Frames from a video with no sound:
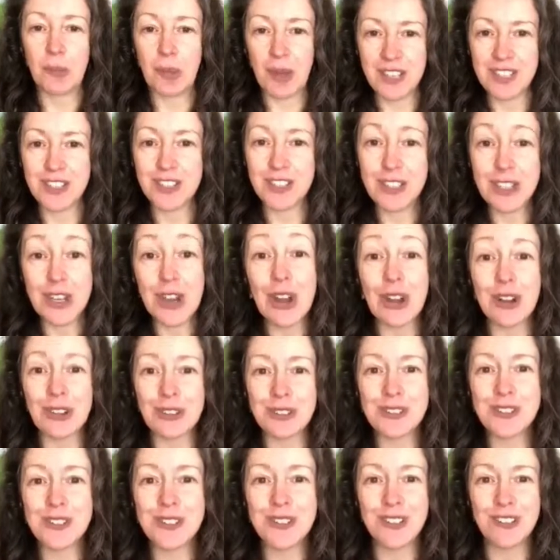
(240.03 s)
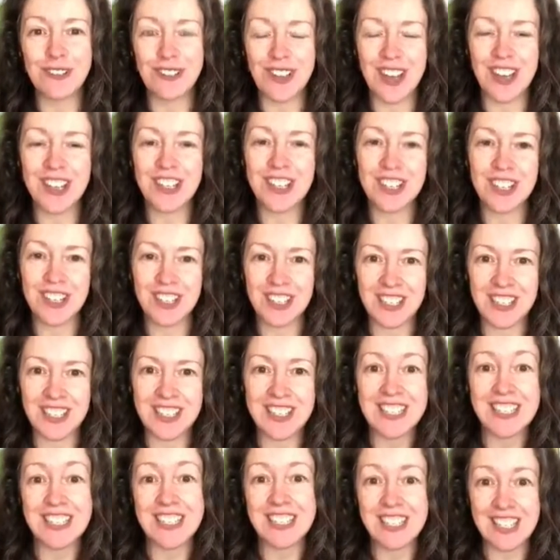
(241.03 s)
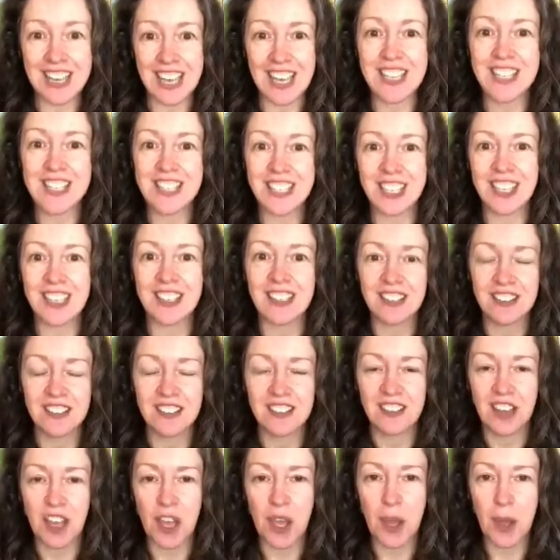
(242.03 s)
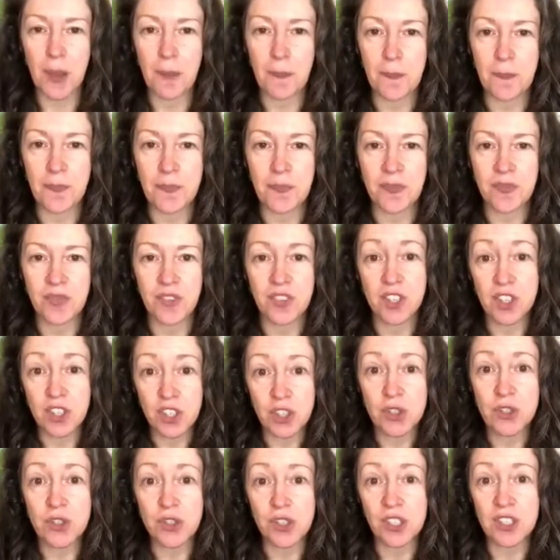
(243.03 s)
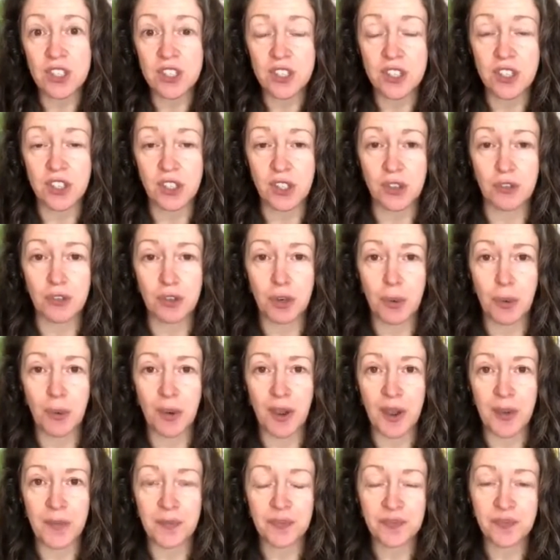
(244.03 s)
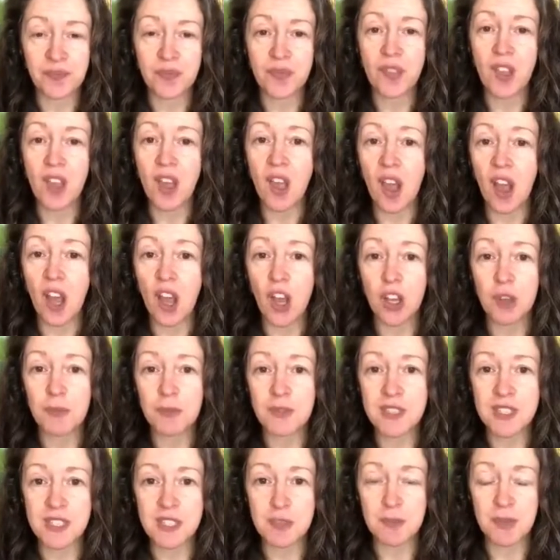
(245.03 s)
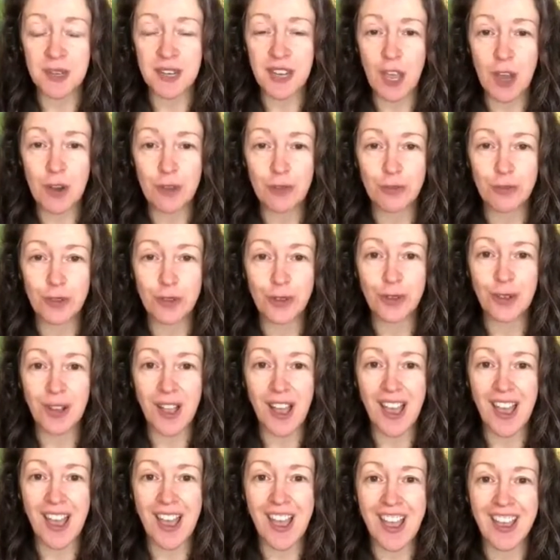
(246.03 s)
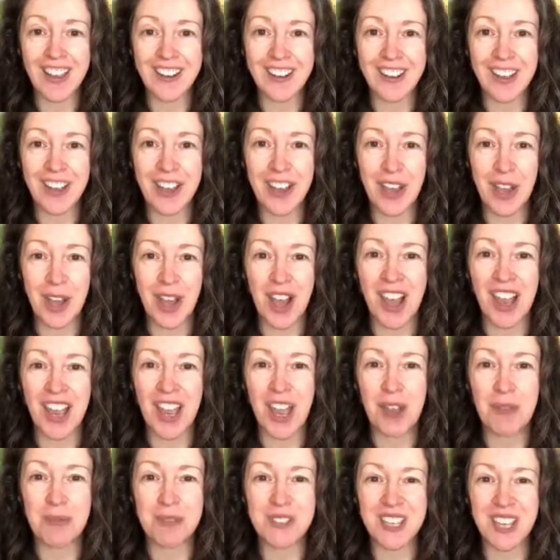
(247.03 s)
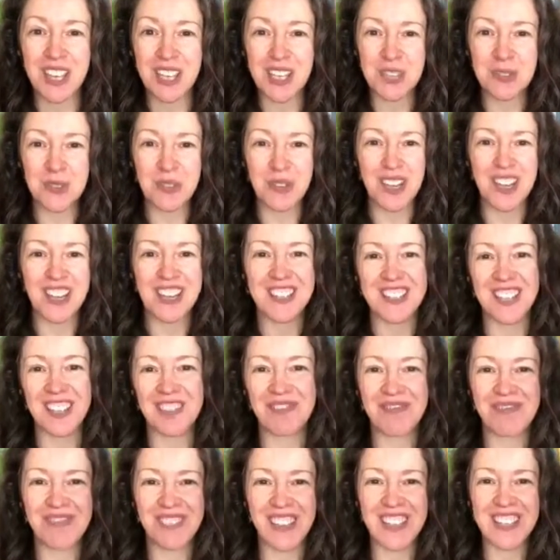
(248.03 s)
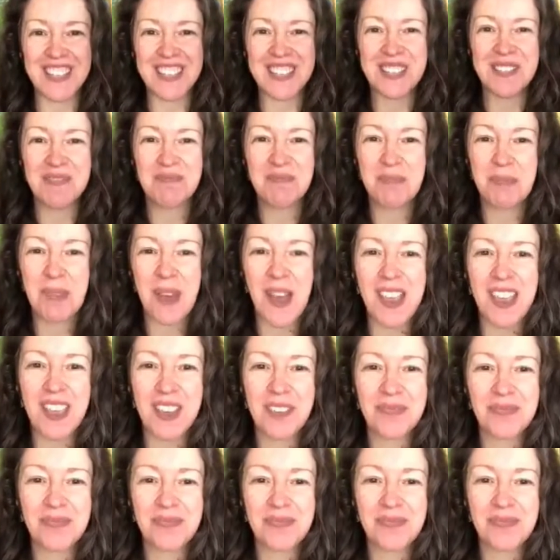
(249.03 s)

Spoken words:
a better chance of actually getting the nutrients that you require. I hope this has been helpful, and I hope to catch you all later. Thanks. Bye.